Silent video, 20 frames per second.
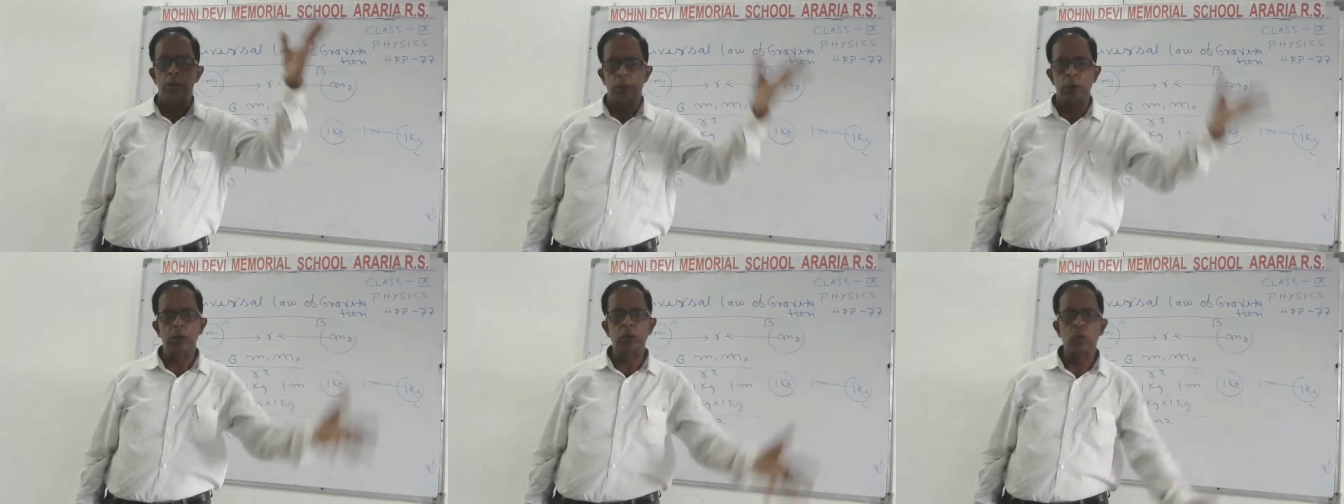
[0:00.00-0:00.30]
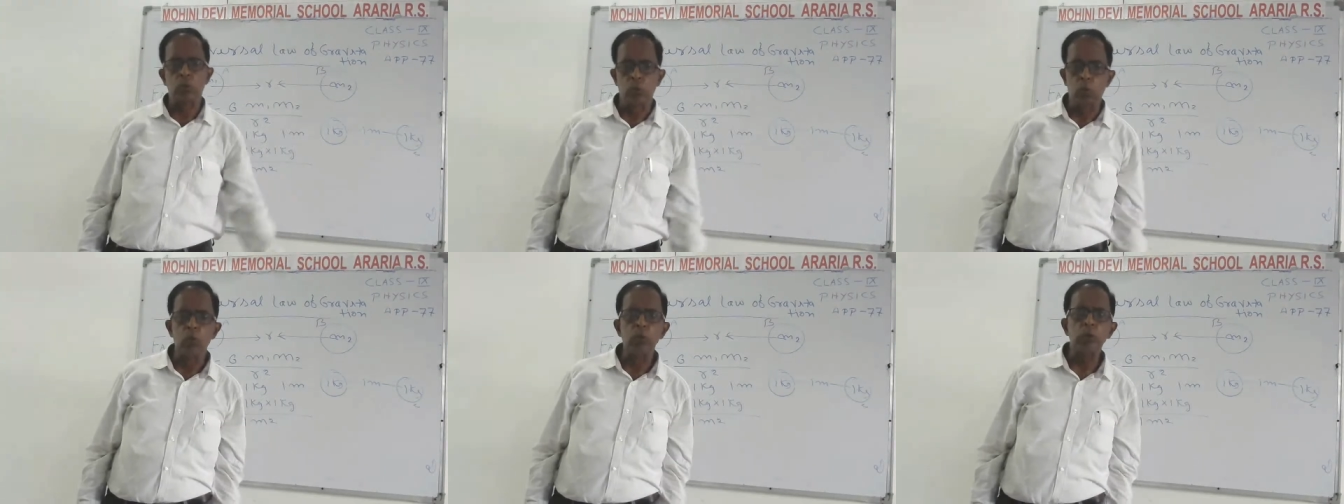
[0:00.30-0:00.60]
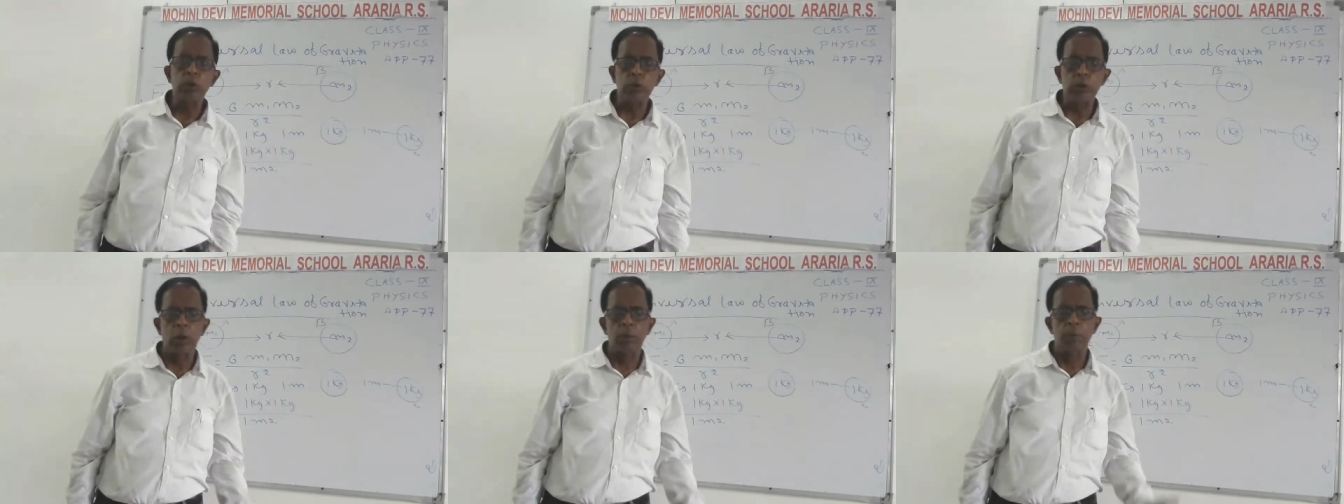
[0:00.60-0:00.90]
This
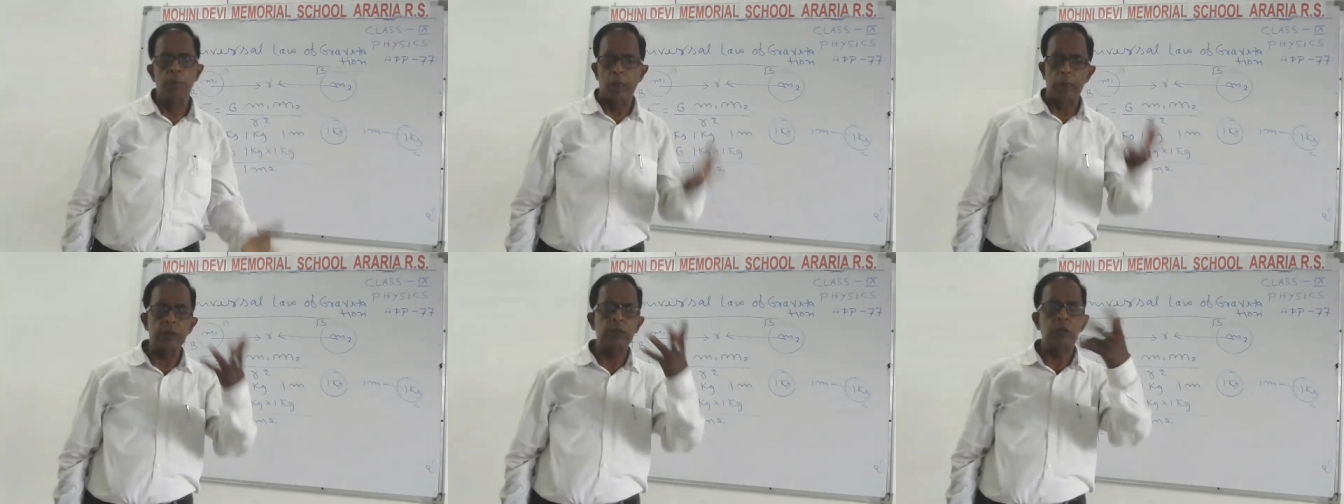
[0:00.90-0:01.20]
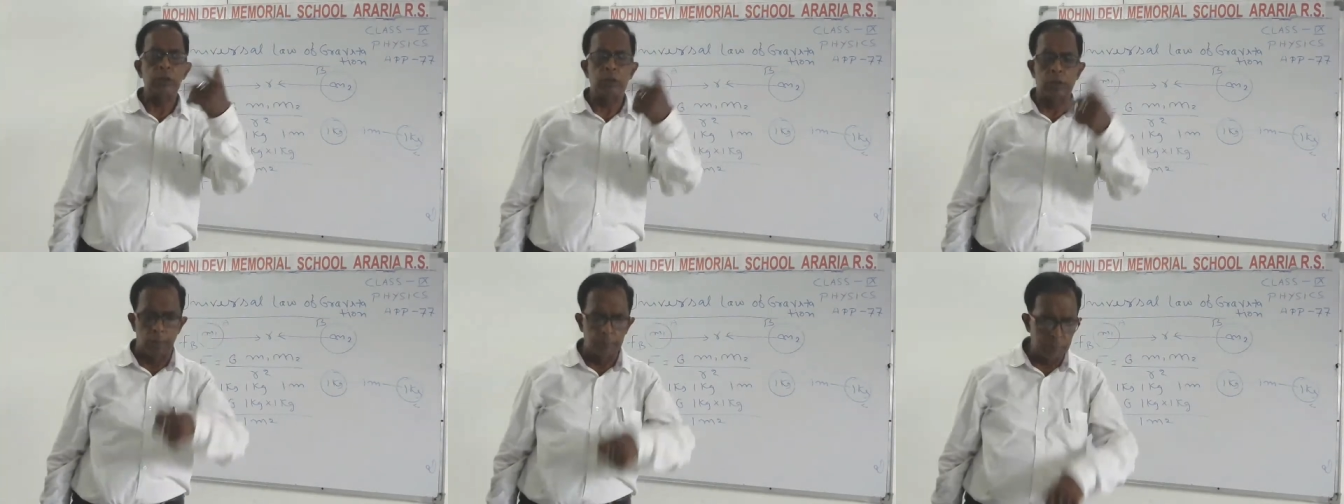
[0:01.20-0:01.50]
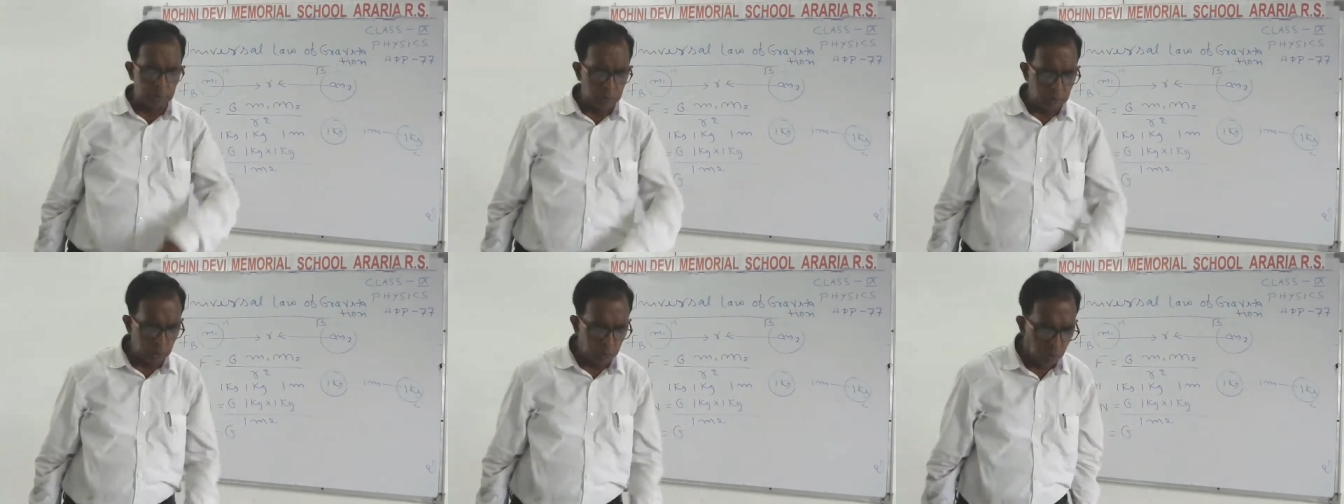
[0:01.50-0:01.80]
question must
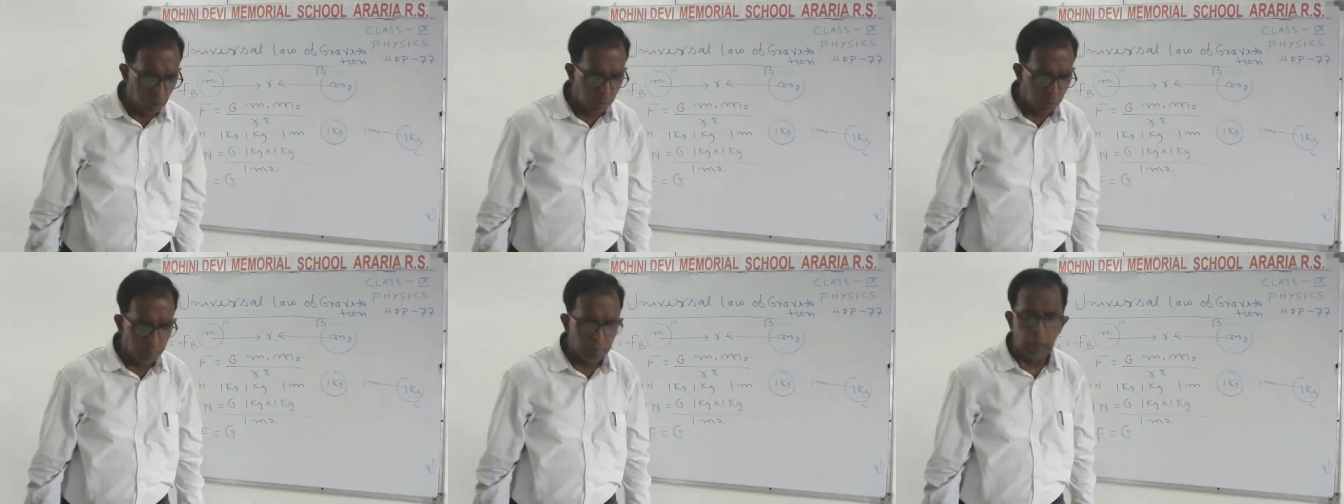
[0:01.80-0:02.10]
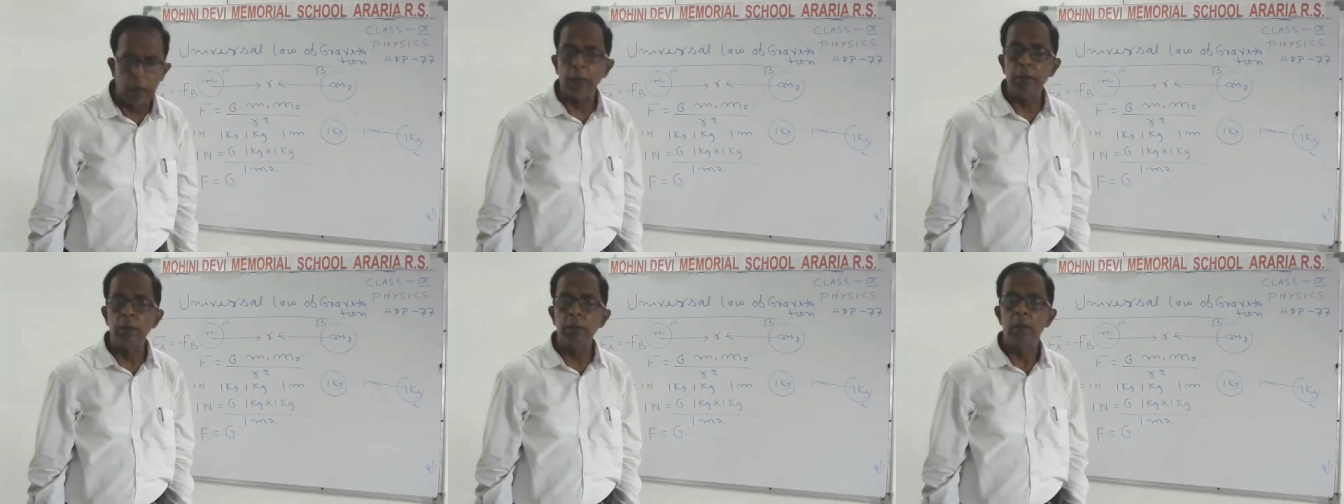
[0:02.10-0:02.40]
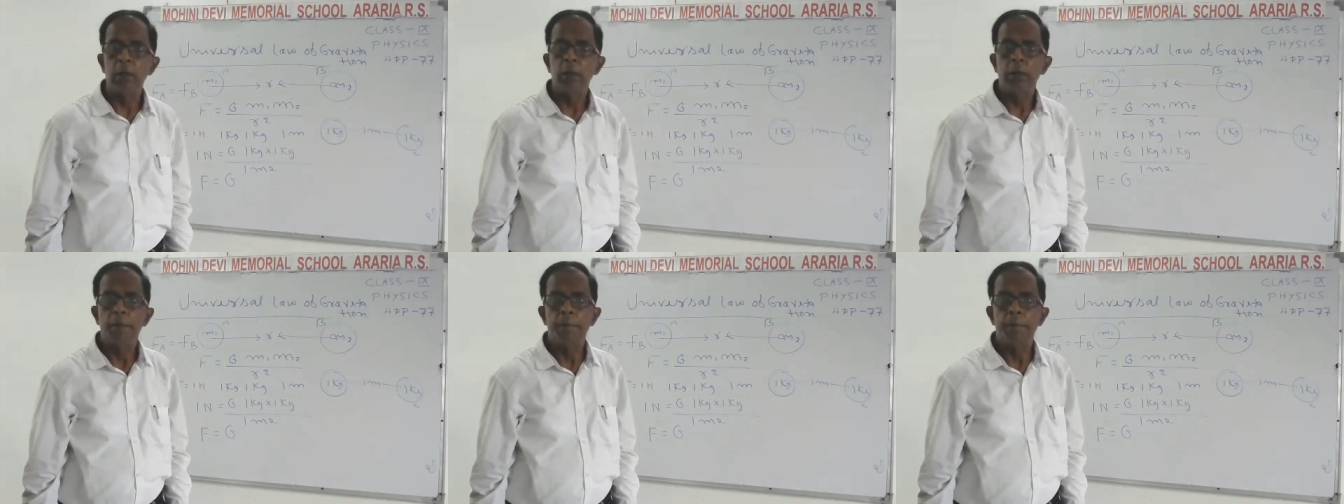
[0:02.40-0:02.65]
come in your mind